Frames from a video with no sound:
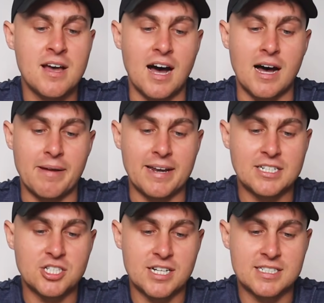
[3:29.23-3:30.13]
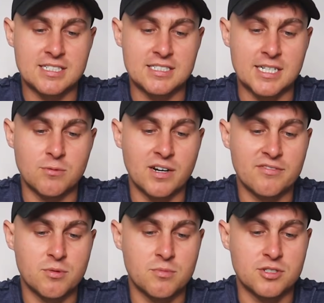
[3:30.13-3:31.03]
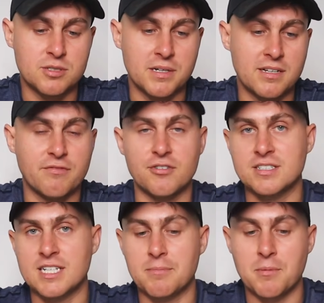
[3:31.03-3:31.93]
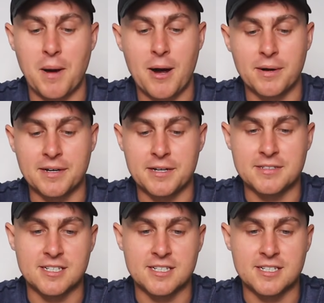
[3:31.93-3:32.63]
And as you guys can see, one of them will just be, for example, my one here.